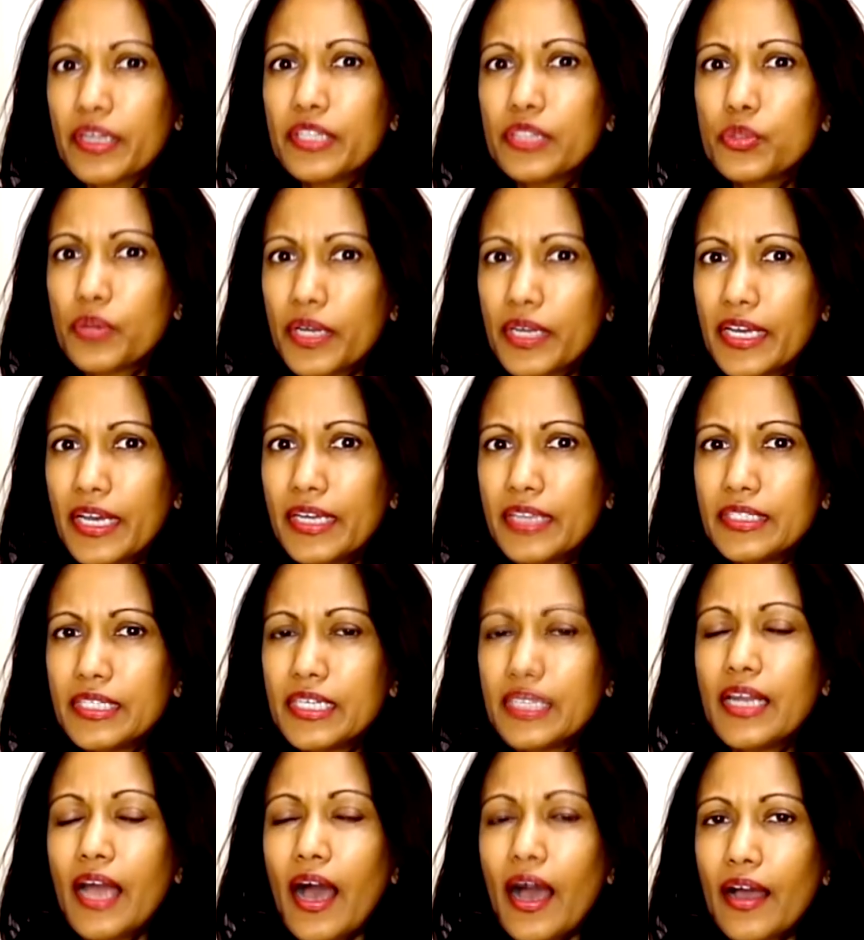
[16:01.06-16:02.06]

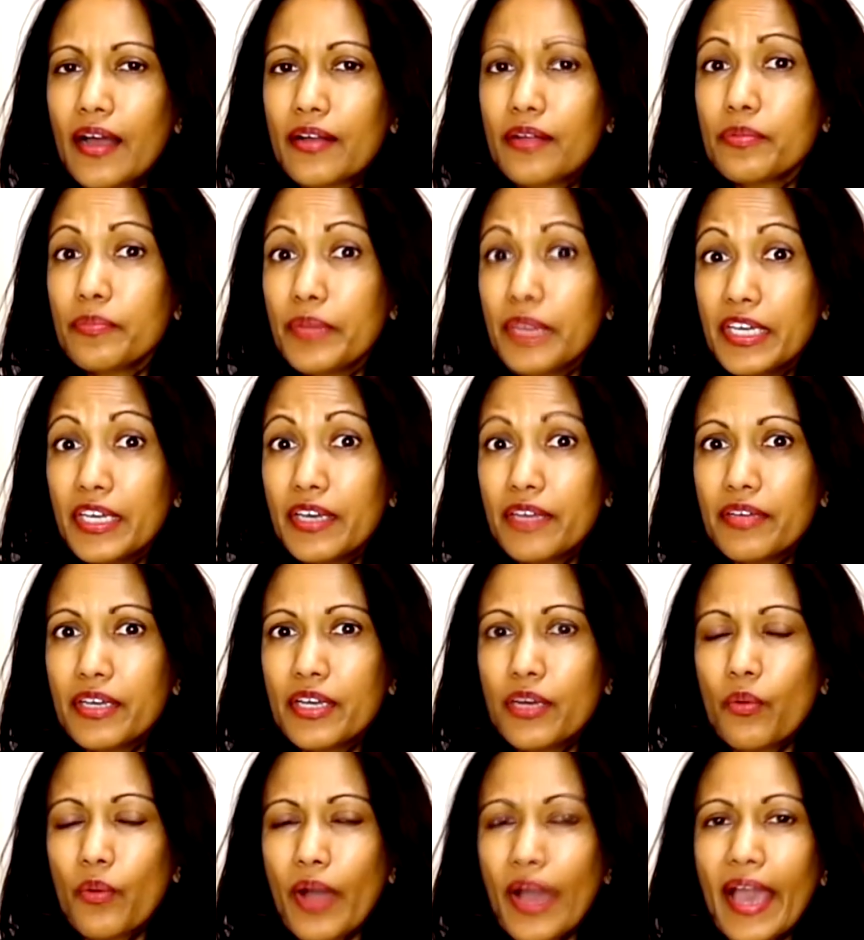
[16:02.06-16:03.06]
2018, I'll be giving
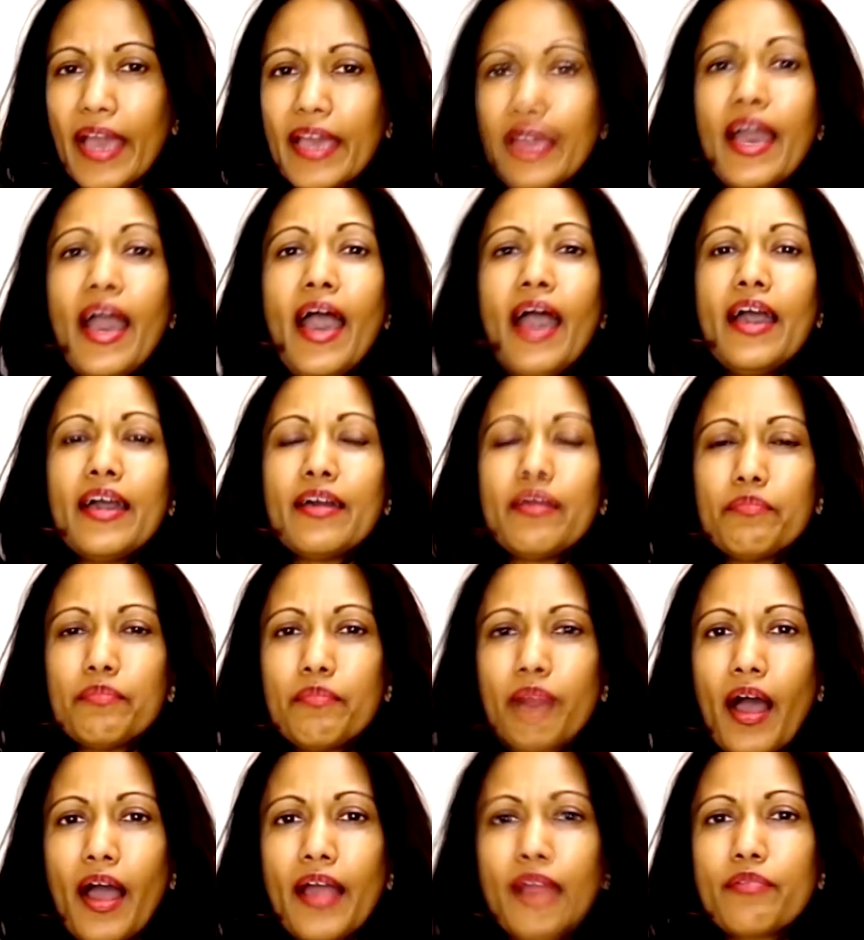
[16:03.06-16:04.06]
away
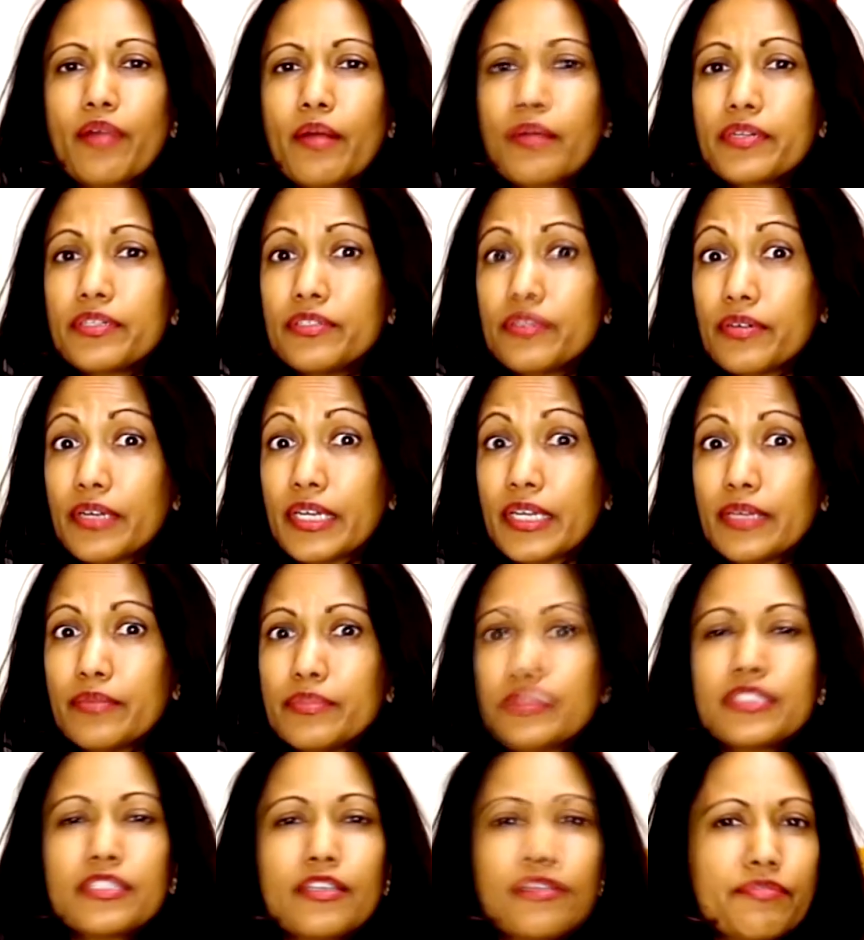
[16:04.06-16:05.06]
My Rebel
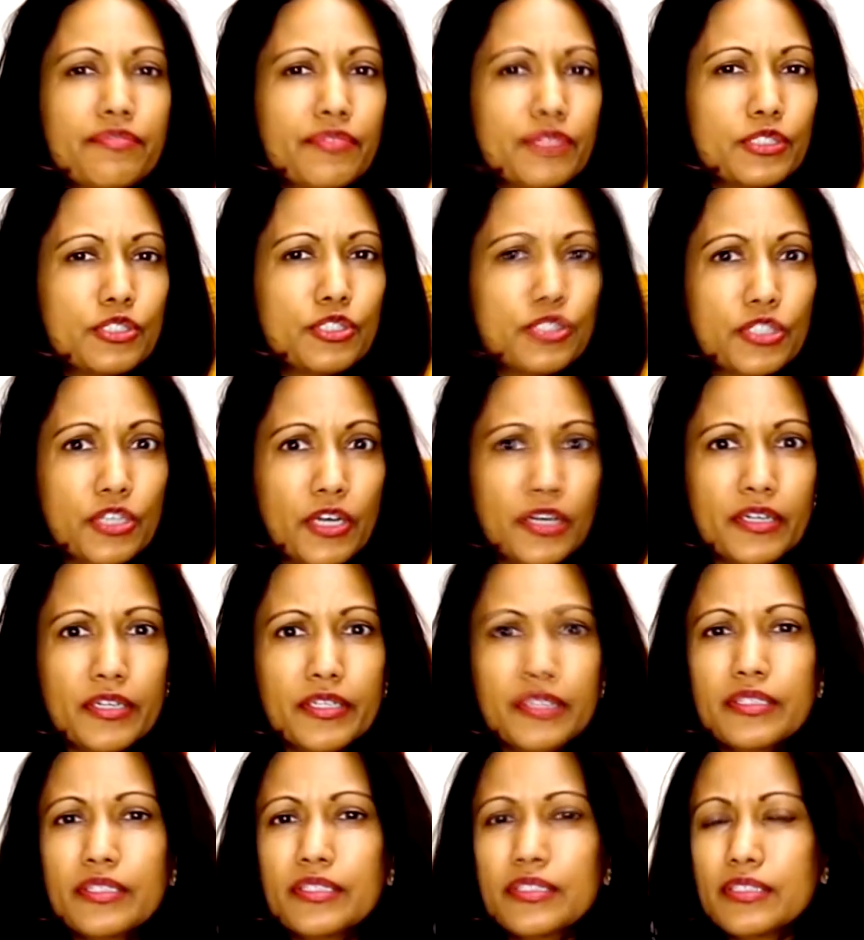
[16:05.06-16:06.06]
Dreams, the first journal
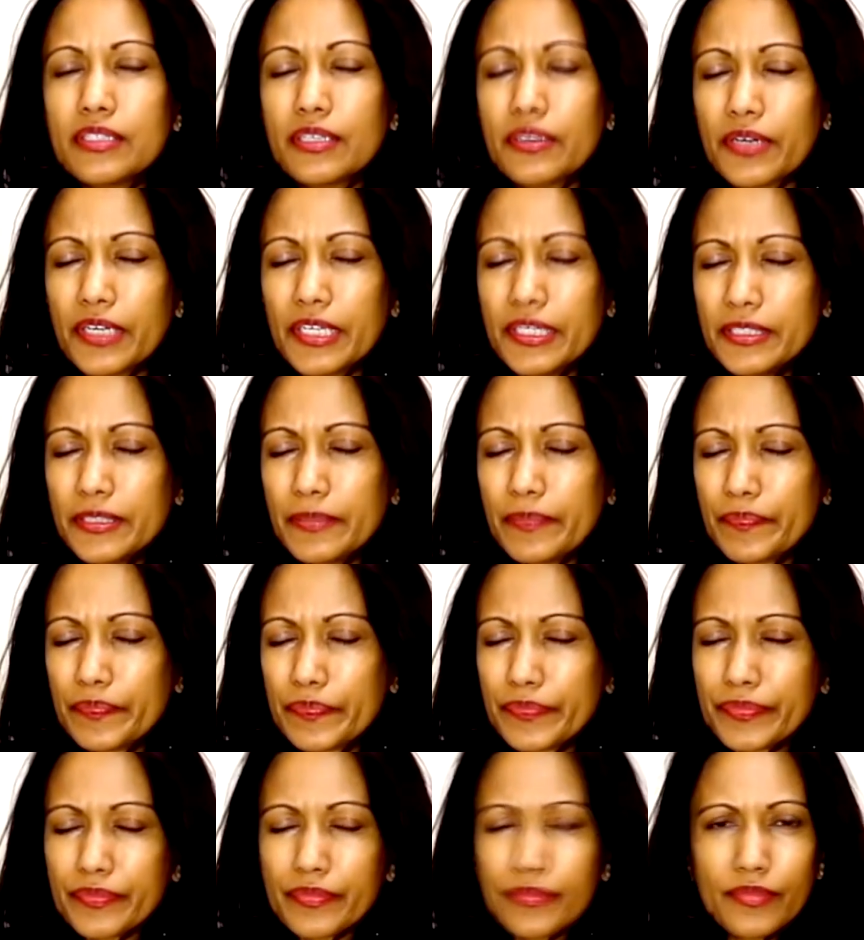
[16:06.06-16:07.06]
in the series,
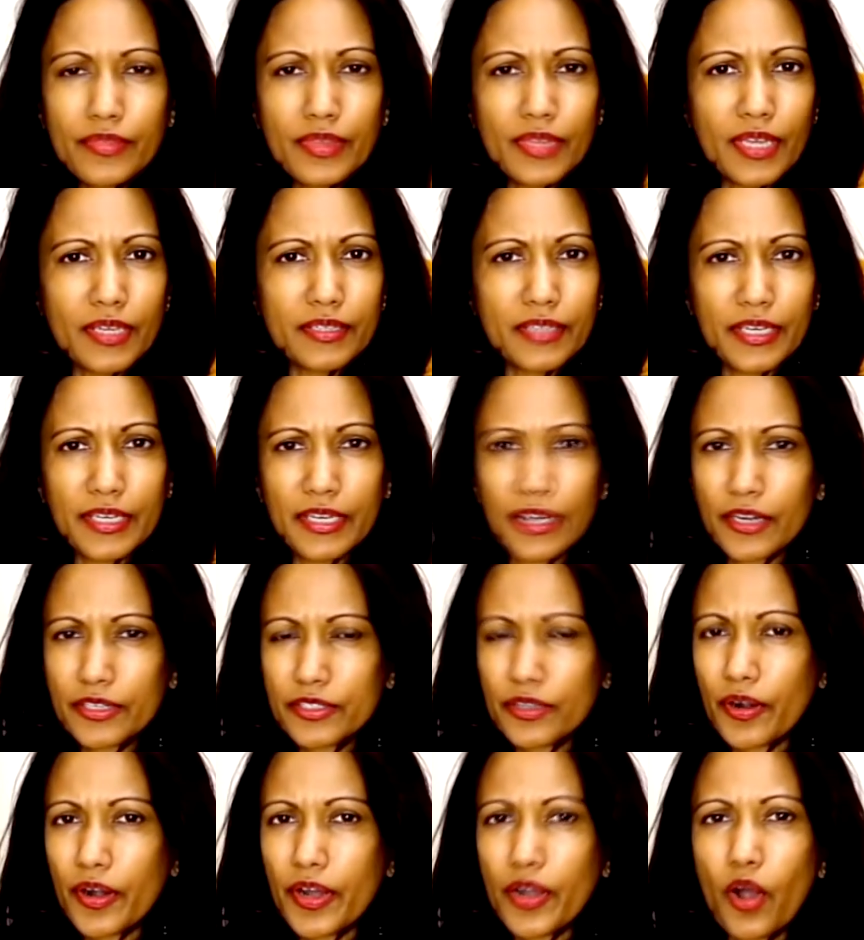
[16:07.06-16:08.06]
the
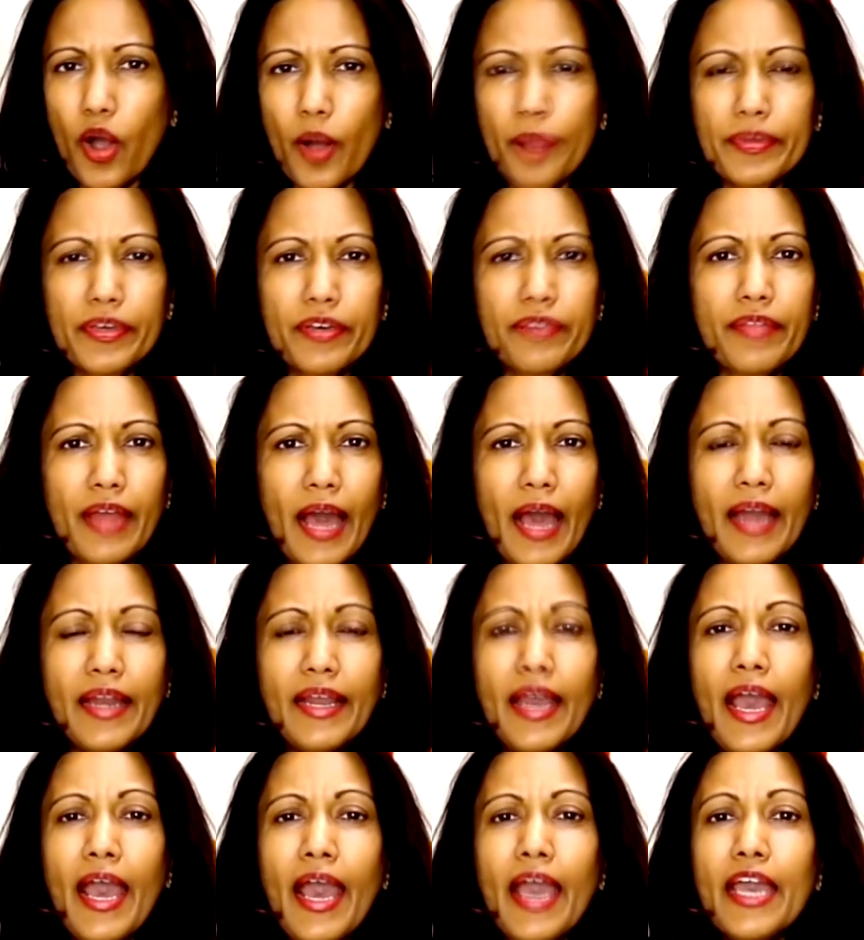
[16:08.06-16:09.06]
electronic copy of that,
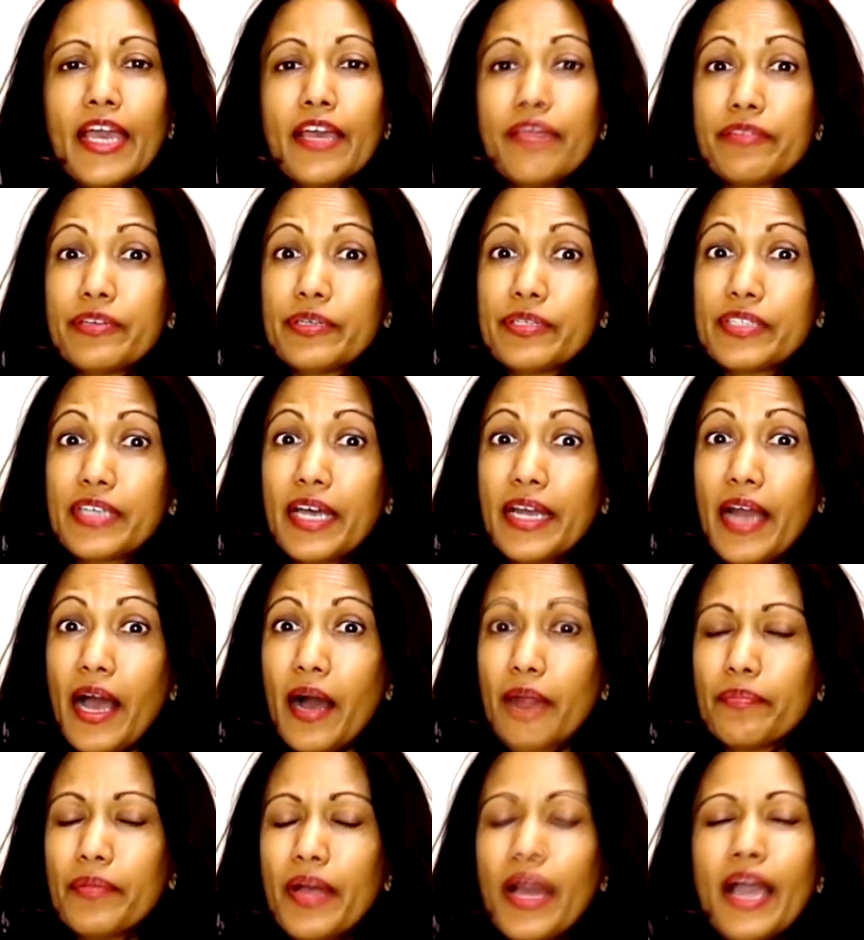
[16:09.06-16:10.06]
if you sign
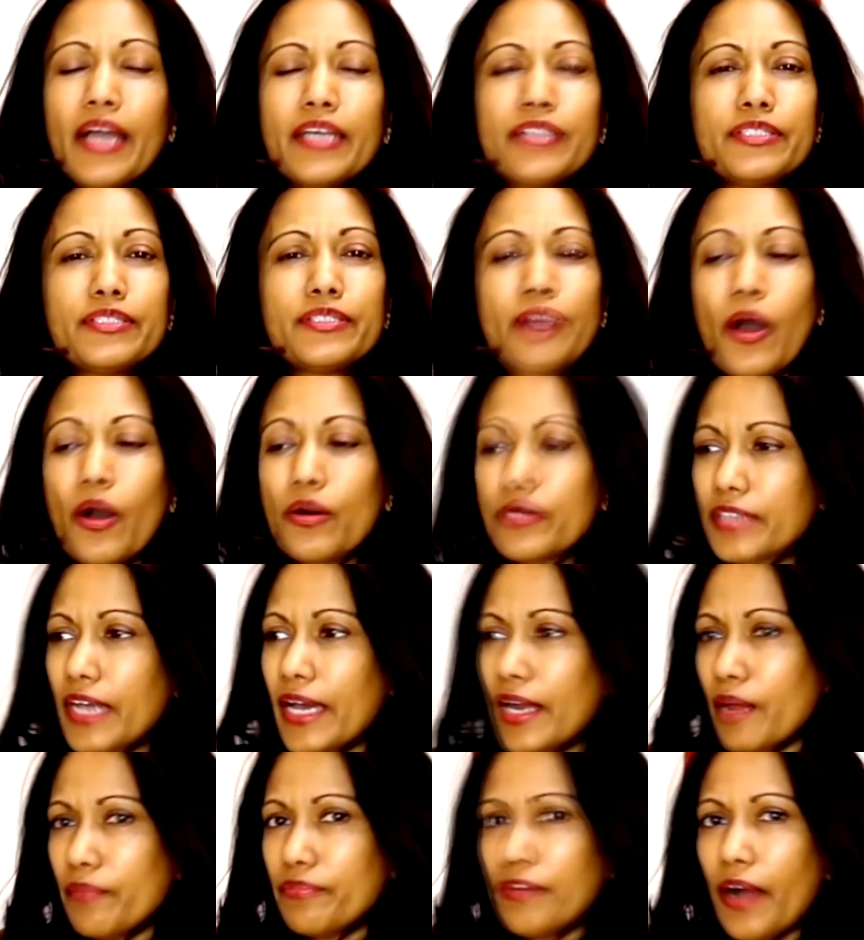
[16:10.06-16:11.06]
up. So
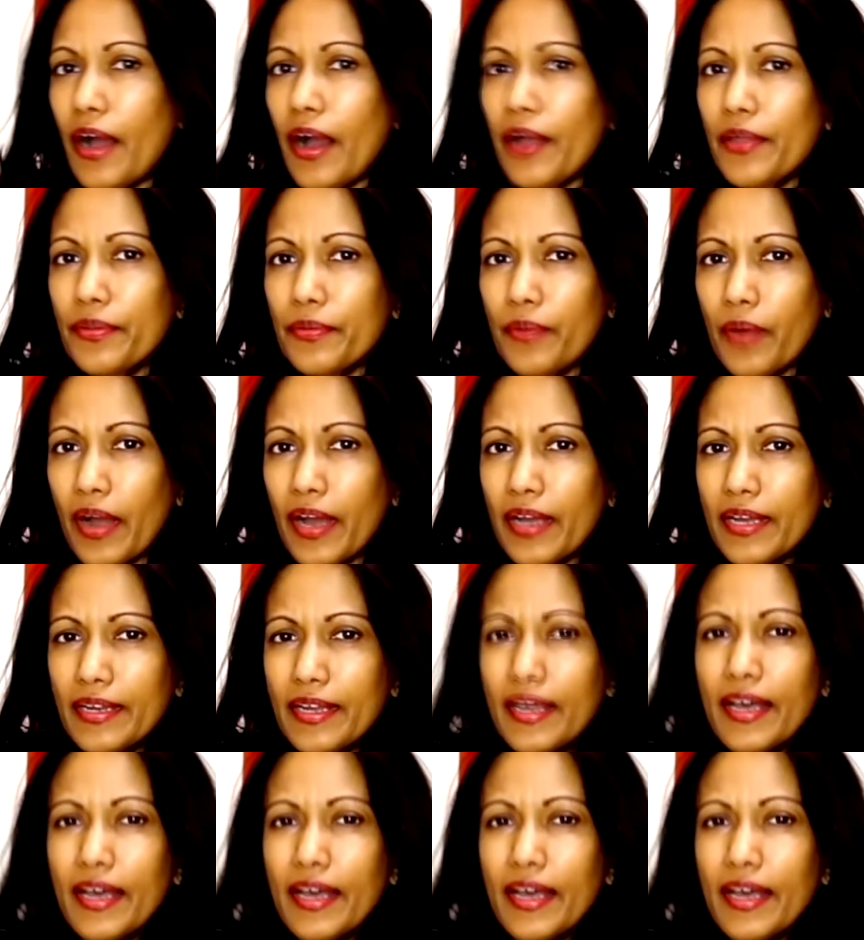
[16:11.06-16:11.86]
sign up for either one,